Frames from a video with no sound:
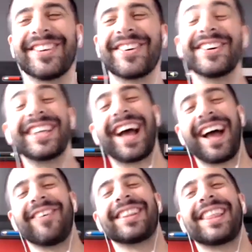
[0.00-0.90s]
so cool. Yeah,
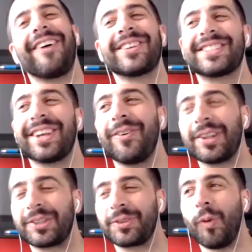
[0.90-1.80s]
I went. That was
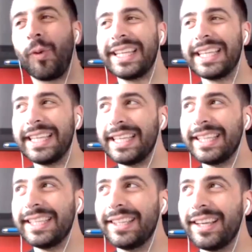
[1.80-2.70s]

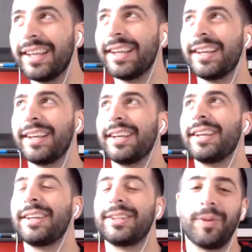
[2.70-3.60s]

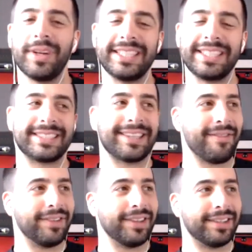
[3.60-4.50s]

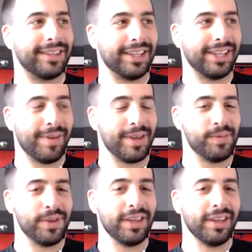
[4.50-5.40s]
2017
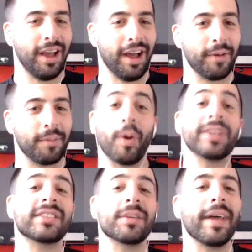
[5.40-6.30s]
maybe.
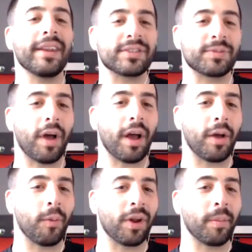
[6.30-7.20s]
Boyz II Men is
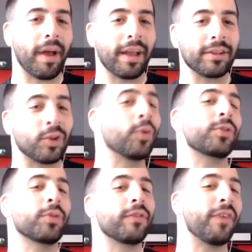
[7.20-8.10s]
one of my 2 or
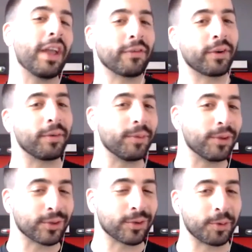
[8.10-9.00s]
3 favorite
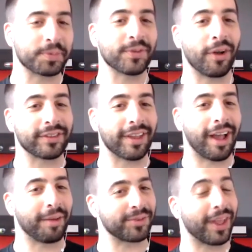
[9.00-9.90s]
musical groups of all
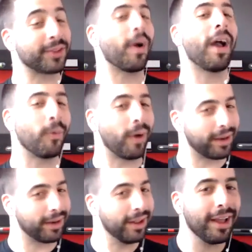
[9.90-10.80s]
time. So that's why I went.